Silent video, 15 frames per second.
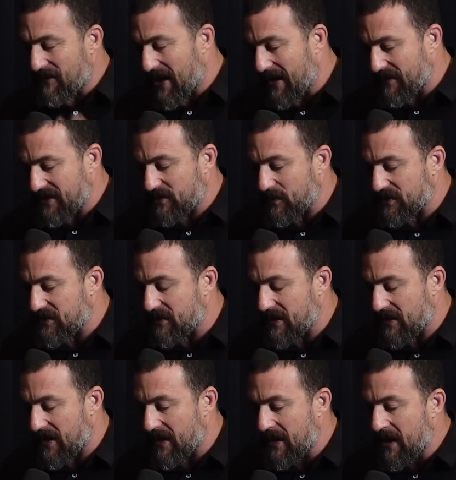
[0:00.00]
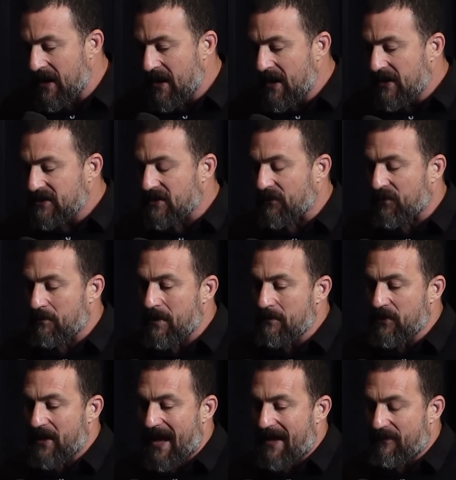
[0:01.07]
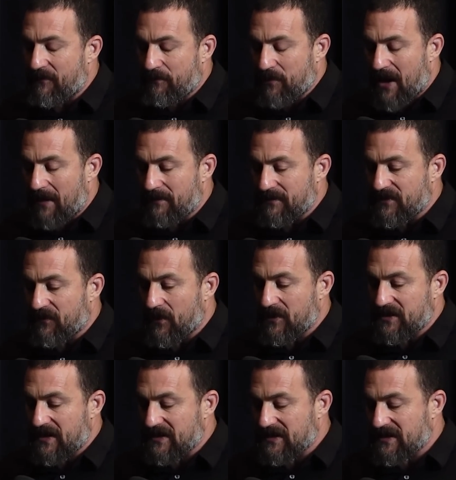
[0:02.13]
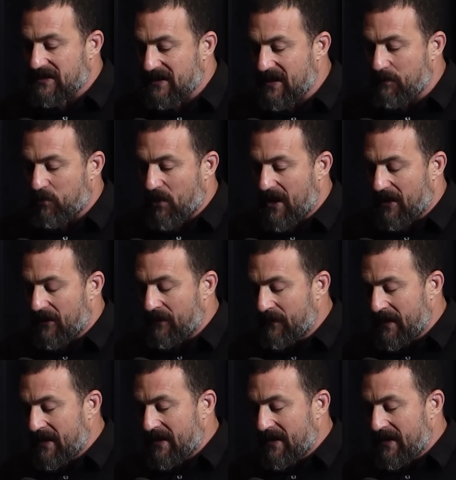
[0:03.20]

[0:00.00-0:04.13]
of obvious once you hear it. So for people that have problems focusing, sleep well,